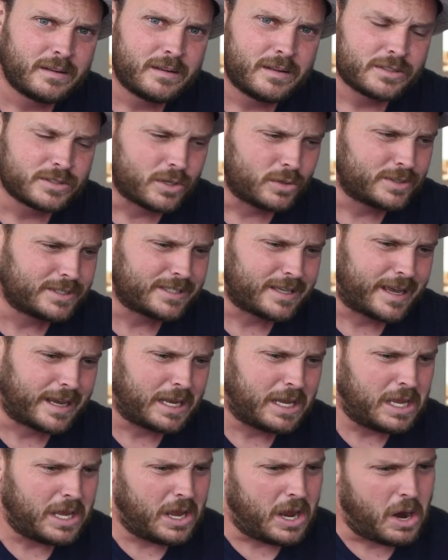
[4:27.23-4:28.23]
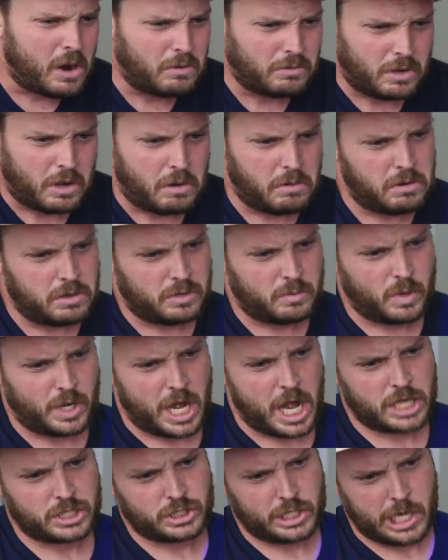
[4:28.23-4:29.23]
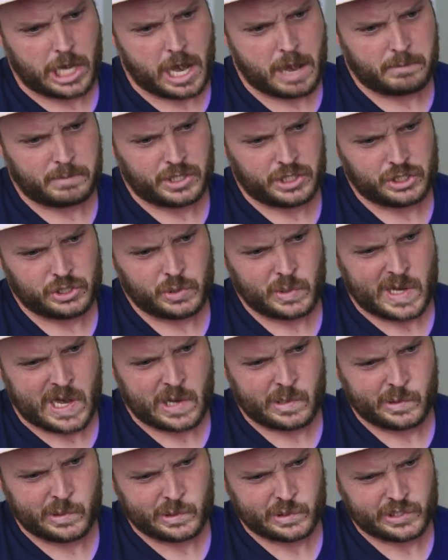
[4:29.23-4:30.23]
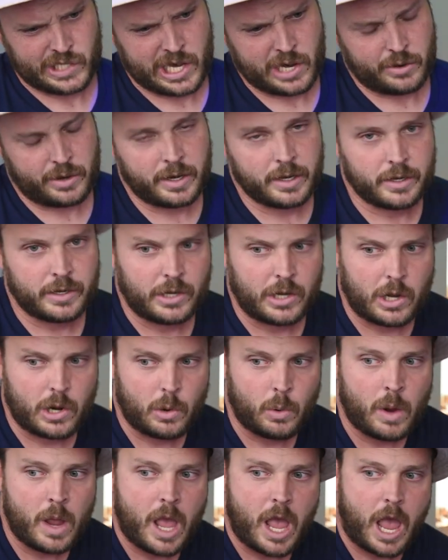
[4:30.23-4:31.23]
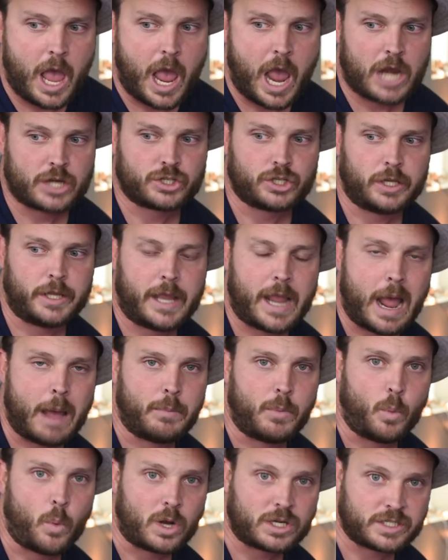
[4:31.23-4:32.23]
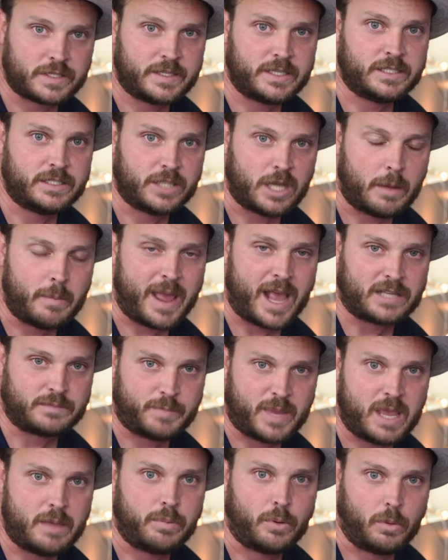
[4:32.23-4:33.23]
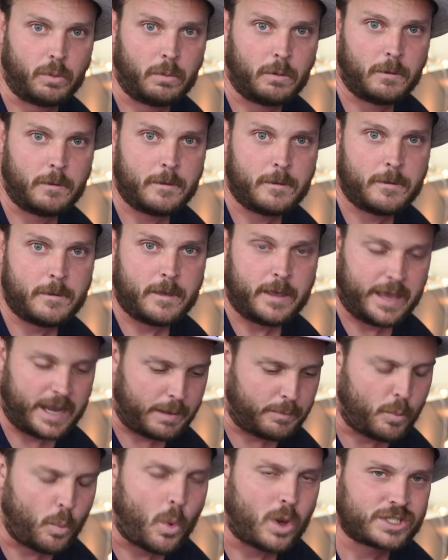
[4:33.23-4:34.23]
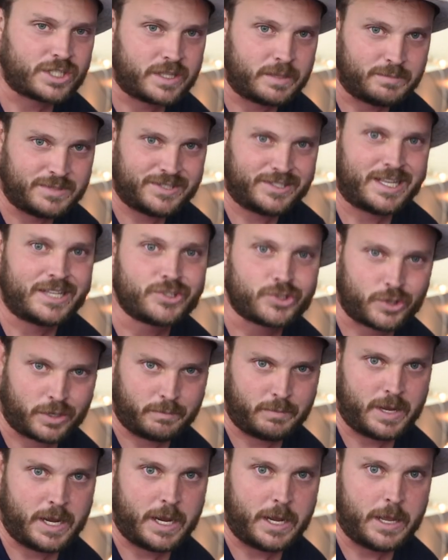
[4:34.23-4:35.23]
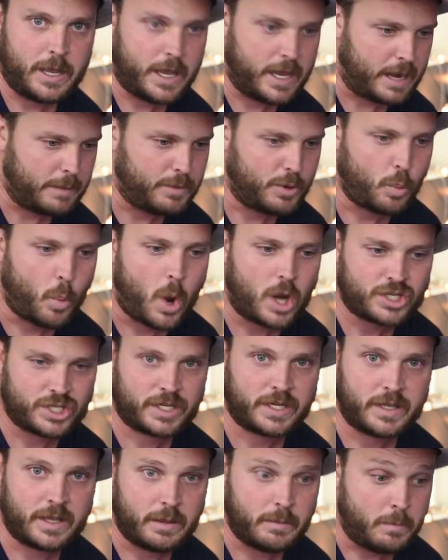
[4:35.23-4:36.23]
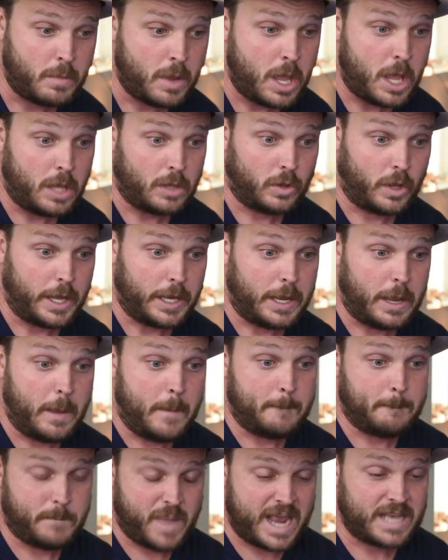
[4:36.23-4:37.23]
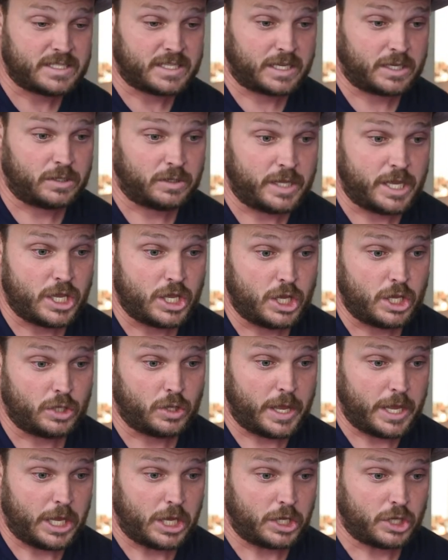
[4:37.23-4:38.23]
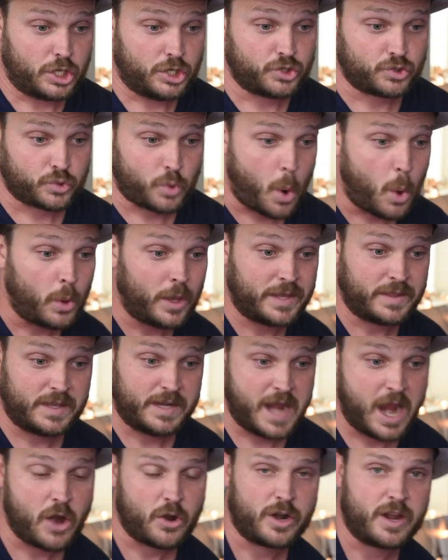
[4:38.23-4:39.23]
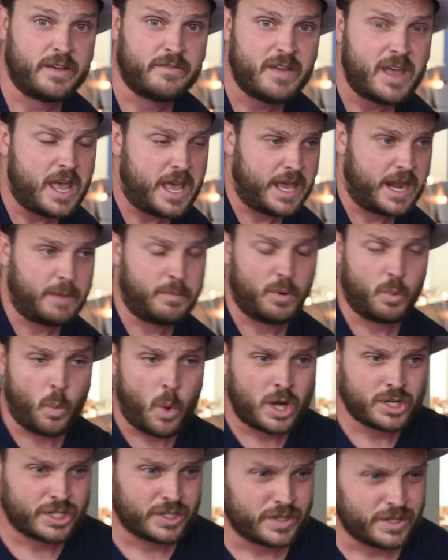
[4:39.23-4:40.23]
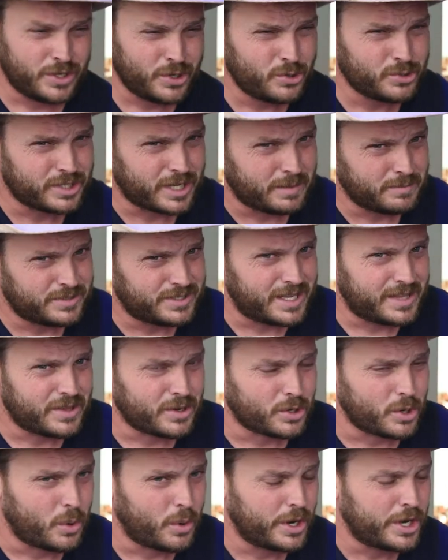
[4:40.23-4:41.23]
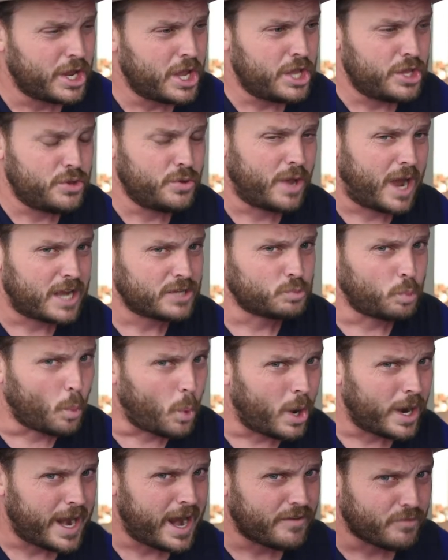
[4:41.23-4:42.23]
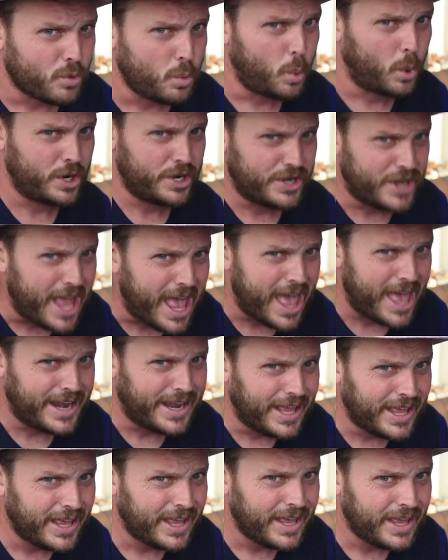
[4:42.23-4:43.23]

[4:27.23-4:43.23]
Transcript: So it's like, oh no, what actually happened is you got real scary. No, actually, I've been watching these dumbass people, and I've been watching them censoring me, and I've been watching them, like, basically, like, controlling the narrative, and I've been watching the news, and I'm sitting there going, you guys want everyone dead.